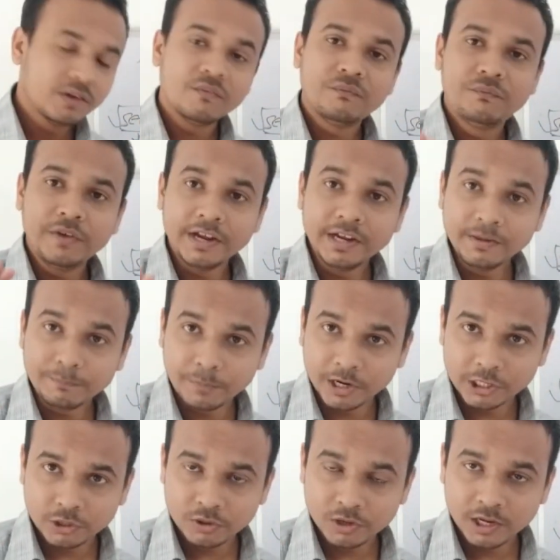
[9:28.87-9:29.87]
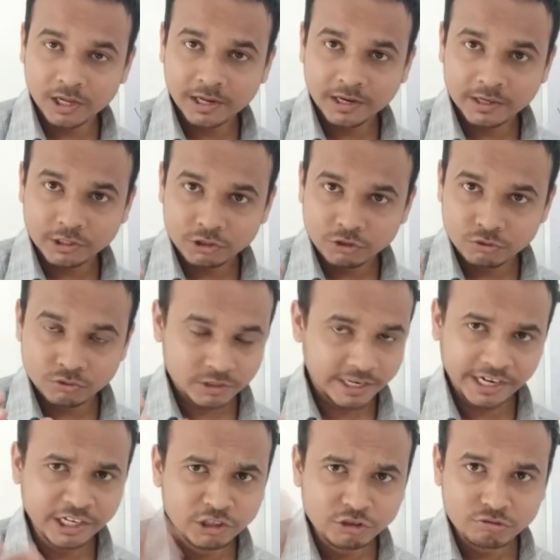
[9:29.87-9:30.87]
When
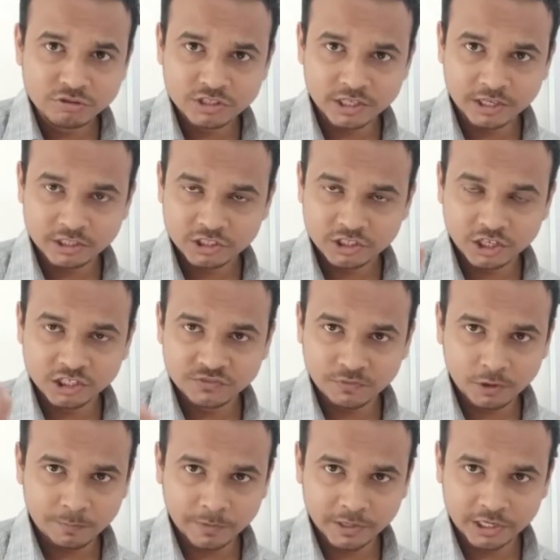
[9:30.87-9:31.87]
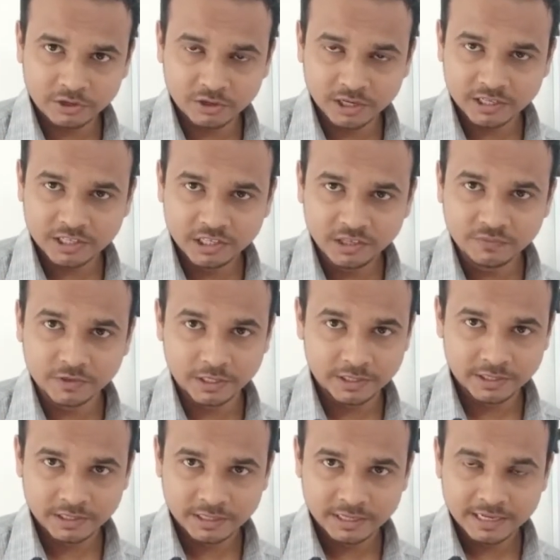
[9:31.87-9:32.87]
any user search for a particular keyword,
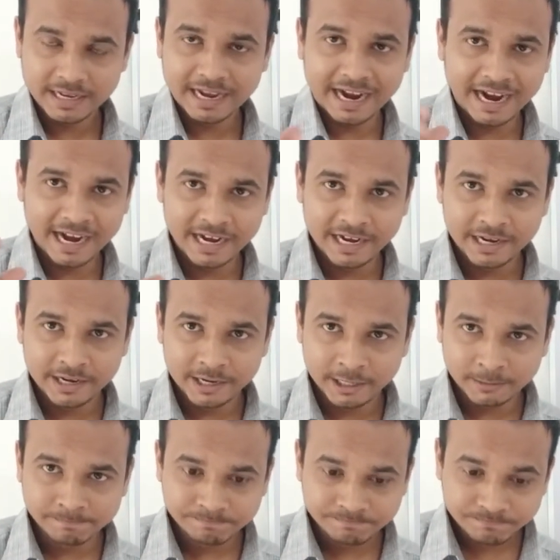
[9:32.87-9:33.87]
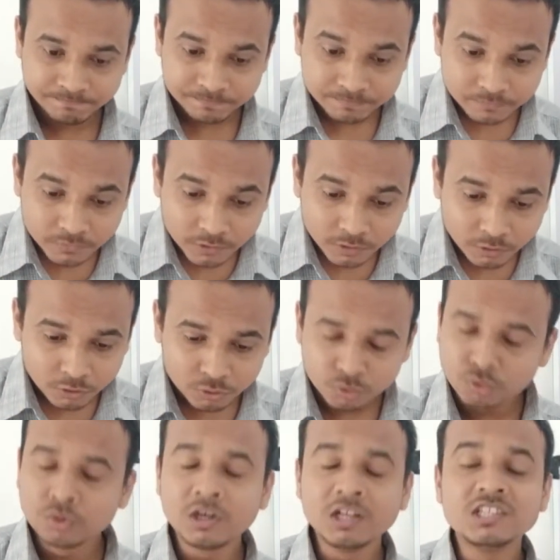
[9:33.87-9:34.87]
and
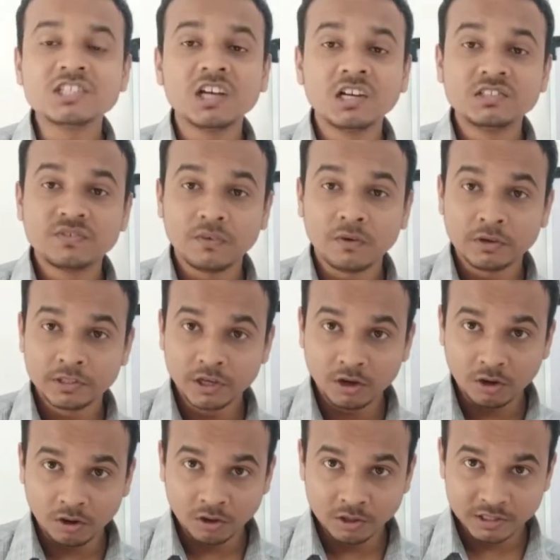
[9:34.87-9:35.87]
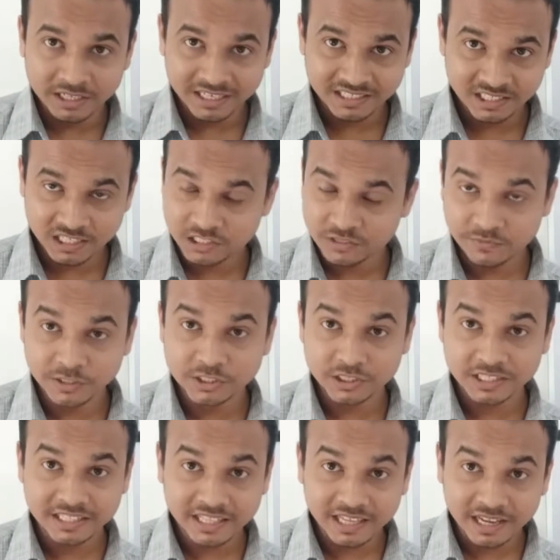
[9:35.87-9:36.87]
Google search for all the results which
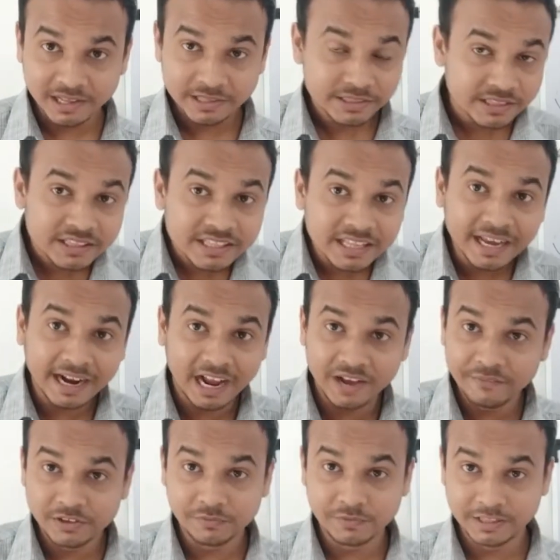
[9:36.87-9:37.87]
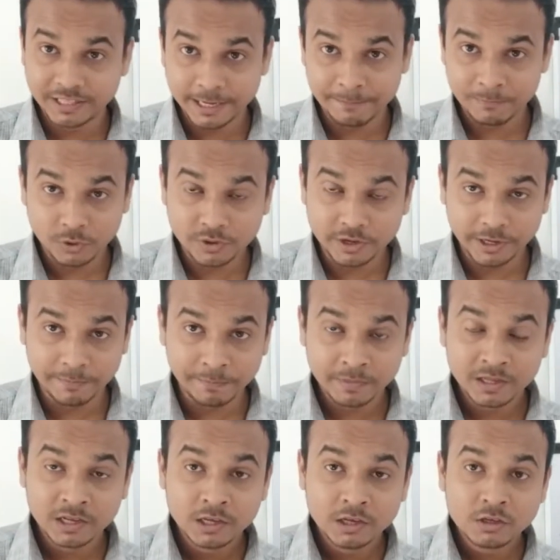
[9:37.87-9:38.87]
they are having with them. Okay,
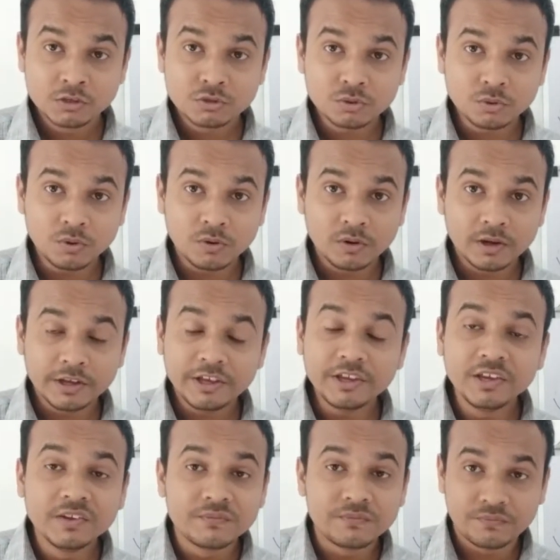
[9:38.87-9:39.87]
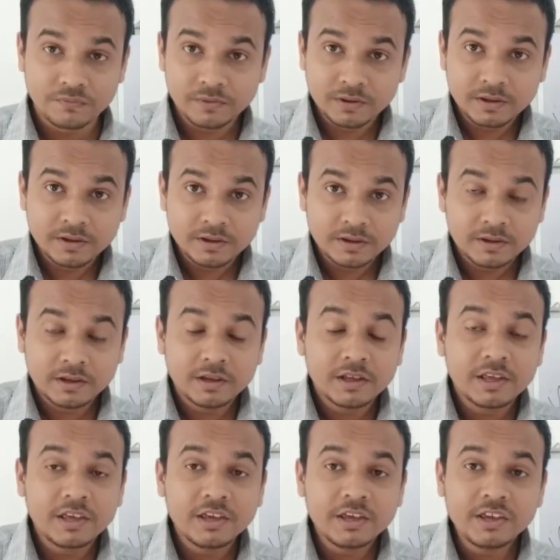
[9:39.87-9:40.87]
so if
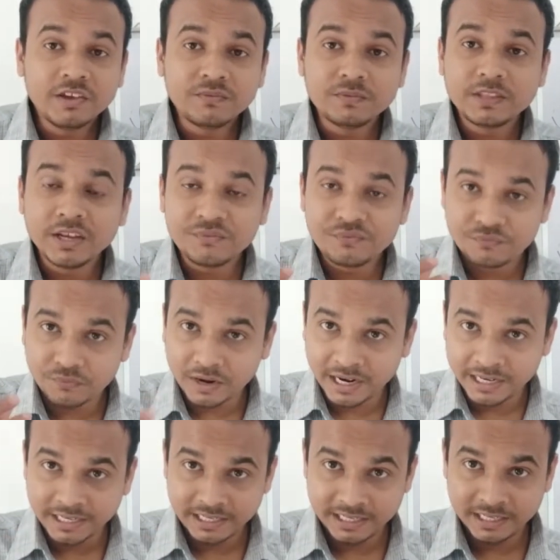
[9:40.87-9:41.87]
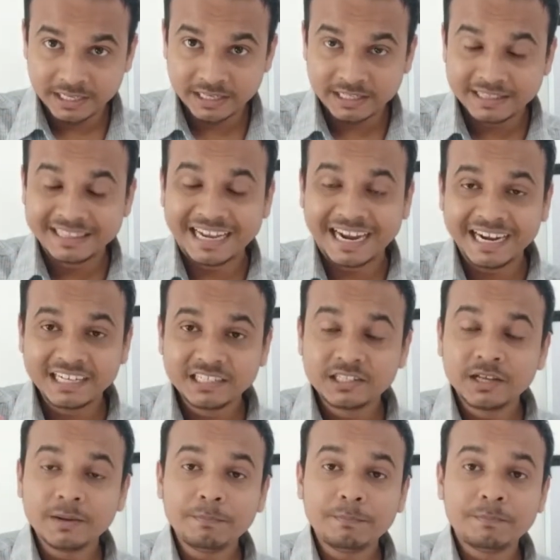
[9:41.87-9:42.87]
they find that
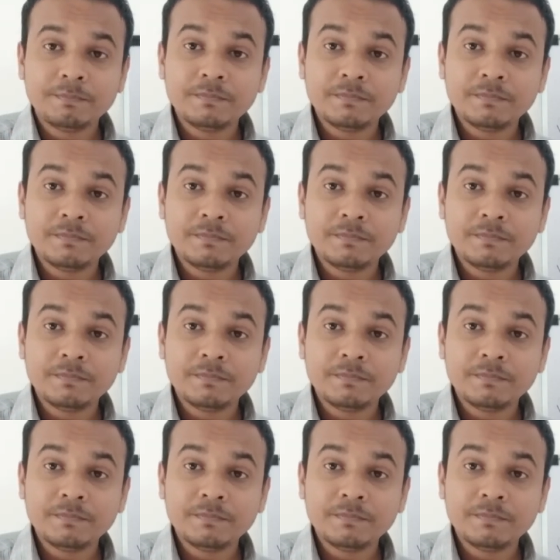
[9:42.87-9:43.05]
the